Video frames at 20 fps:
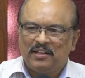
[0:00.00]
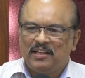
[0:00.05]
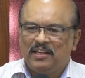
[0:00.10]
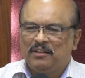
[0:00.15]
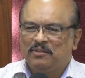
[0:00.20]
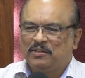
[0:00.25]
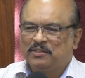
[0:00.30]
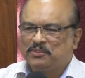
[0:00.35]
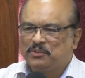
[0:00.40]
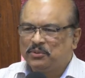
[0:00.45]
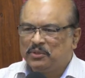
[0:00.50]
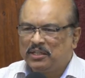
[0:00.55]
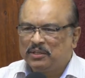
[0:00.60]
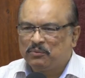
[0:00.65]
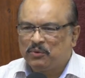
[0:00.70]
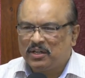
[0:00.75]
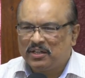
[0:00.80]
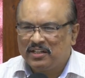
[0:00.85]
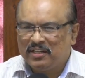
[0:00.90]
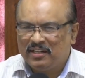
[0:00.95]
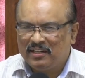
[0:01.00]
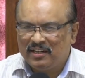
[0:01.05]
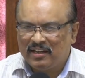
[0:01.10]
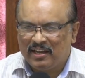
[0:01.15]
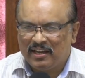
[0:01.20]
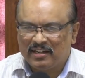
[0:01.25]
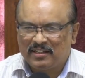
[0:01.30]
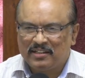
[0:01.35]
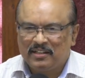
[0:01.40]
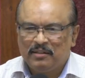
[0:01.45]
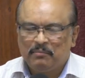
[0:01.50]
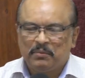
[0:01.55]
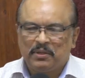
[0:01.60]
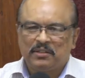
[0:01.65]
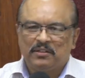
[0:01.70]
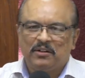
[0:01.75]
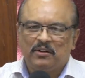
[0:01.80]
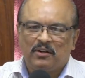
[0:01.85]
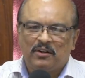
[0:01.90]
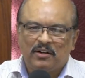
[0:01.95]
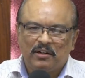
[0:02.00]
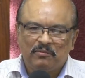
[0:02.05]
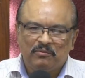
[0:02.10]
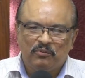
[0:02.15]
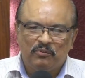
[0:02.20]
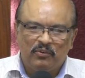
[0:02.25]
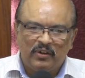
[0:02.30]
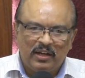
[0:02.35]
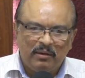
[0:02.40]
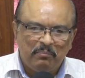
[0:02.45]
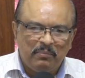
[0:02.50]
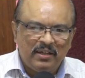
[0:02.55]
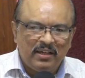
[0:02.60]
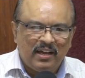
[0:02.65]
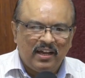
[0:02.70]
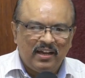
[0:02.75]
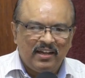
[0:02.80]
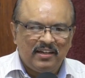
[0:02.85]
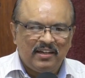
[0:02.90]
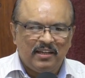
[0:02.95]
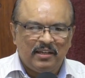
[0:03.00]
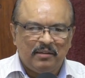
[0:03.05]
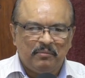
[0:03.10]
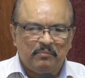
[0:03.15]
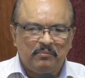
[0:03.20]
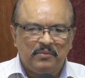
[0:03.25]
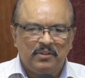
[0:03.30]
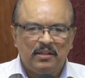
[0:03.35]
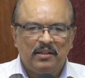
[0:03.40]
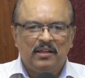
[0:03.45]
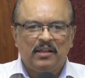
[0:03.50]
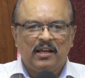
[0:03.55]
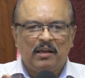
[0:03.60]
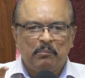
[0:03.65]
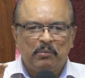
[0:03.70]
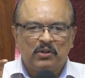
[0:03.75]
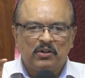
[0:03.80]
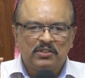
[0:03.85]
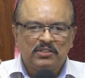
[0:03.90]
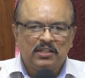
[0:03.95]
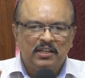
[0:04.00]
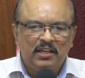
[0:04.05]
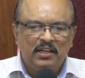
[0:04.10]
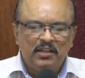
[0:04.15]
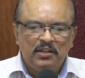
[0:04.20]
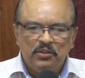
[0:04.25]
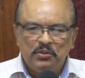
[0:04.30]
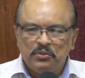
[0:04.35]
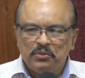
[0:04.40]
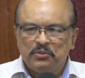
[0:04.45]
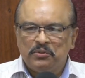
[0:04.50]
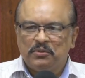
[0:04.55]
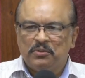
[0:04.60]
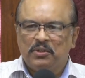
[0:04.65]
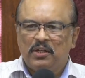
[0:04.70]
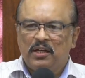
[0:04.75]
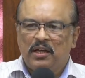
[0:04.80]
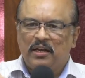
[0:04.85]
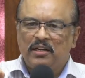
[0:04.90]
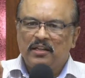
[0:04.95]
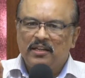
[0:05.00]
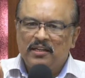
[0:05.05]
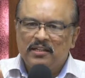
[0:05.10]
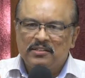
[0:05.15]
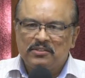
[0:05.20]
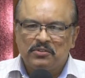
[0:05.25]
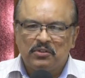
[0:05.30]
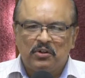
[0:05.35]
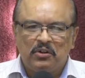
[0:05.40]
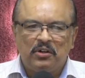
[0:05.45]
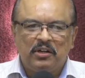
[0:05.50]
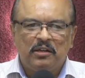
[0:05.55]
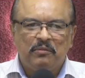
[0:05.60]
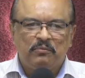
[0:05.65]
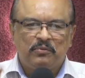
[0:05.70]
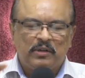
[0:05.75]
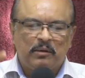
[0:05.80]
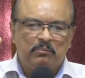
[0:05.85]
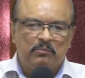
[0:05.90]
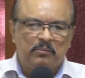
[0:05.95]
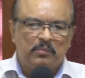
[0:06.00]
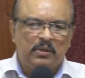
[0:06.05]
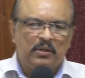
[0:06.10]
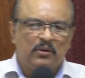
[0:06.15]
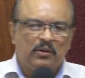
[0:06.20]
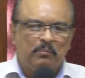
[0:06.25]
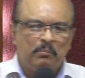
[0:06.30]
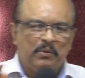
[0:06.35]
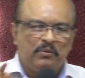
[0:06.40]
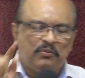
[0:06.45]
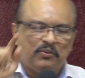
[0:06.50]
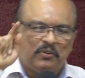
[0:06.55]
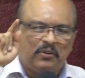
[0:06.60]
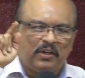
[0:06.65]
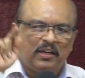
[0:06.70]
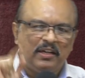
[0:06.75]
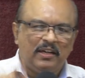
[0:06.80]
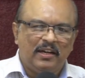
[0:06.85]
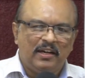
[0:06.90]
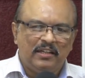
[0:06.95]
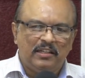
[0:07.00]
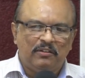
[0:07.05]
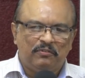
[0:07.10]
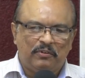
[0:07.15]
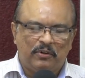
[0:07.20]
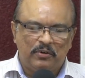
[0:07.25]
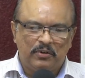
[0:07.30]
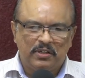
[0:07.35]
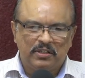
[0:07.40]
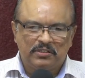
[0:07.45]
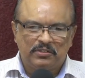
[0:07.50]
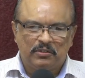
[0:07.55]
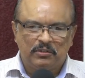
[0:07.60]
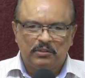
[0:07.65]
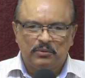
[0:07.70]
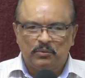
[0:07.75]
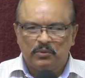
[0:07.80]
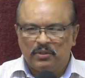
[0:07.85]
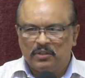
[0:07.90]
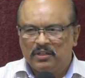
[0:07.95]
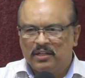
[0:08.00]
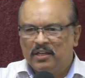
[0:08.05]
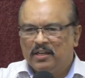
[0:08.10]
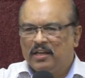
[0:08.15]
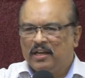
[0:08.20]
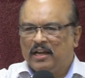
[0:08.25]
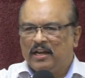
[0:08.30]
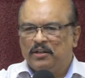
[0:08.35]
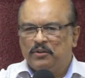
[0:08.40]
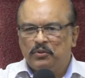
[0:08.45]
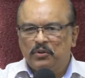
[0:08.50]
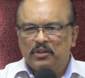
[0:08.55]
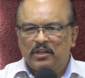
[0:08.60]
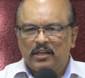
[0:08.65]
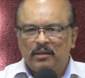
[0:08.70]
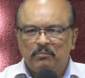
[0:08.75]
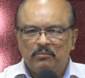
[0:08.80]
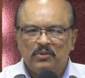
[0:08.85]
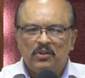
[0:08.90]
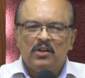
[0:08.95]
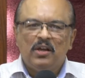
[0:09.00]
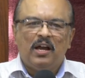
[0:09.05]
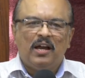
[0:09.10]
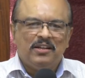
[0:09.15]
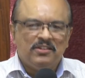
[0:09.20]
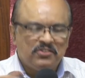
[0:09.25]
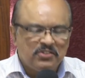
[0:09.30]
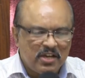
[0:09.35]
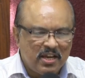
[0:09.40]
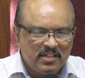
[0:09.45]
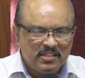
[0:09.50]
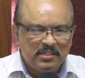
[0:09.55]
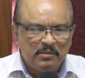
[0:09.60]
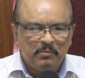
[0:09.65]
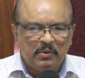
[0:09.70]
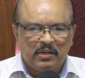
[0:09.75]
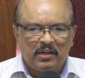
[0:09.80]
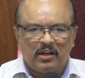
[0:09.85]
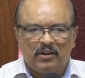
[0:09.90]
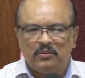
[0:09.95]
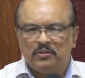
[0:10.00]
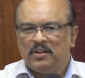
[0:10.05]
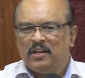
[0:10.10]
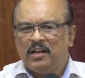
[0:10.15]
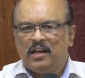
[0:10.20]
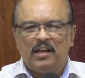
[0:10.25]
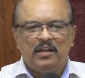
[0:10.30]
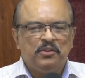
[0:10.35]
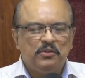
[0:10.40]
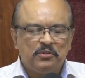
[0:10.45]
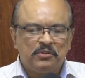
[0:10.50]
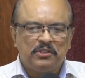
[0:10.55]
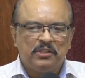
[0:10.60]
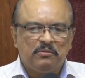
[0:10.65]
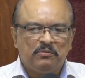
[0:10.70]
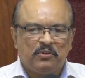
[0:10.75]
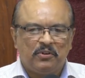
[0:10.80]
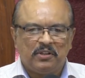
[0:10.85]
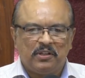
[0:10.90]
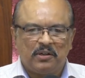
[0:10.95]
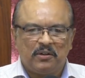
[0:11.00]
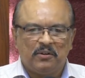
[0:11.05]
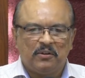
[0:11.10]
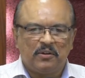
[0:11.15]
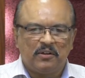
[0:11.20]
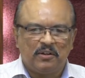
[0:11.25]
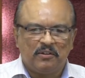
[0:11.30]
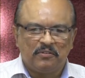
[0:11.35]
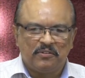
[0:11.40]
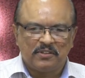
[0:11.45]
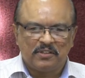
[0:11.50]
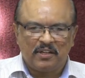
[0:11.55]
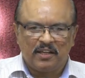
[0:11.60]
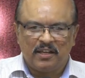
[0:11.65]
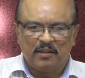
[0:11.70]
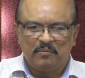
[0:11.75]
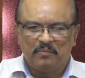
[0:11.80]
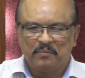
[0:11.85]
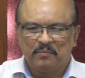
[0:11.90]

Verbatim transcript: He was doing what he liked, but God went behind him because he knew and he saw him from before he laid the foundation of the world and took him and changed him around and used him for the glory of his name.